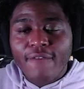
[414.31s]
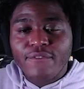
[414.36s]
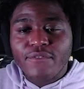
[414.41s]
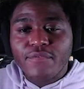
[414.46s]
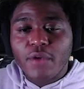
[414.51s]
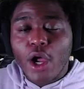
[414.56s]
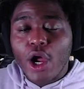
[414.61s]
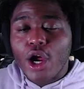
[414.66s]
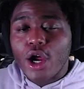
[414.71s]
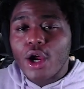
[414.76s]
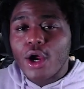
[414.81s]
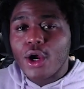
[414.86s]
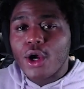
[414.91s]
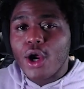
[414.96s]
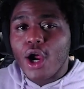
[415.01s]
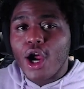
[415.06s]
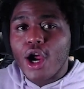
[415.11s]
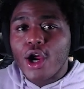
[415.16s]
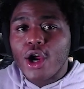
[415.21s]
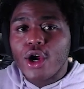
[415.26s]

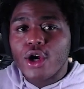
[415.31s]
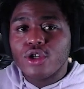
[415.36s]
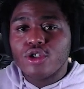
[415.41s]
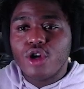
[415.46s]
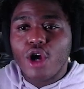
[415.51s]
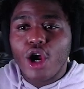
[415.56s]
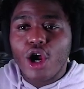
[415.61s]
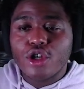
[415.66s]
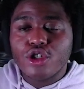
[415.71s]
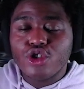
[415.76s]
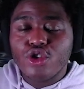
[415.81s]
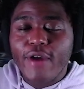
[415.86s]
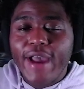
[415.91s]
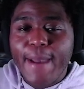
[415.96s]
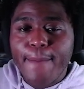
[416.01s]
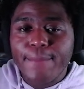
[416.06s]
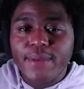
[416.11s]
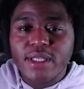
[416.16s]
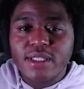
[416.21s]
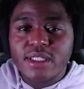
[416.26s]
her
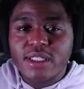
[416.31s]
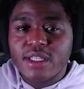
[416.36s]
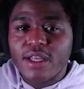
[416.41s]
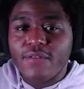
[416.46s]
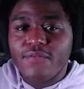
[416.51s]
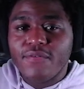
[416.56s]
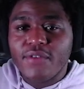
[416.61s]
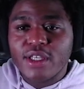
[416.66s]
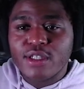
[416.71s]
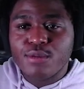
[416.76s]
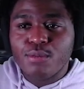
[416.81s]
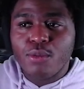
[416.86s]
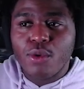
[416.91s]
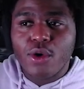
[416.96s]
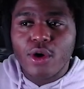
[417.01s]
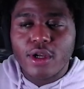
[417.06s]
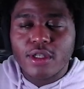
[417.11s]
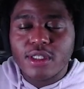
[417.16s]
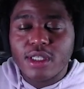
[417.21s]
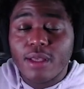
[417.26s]
trapping stuff is
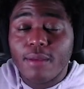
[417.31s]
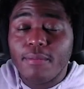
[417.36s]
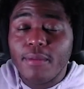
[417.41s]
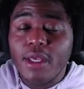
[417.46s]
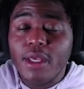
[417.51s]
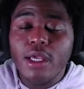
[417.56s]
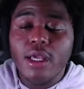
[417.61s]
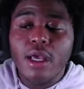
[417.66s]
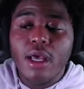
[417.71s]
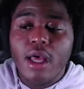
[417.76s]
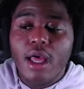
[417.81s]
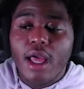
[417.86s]
more, to me,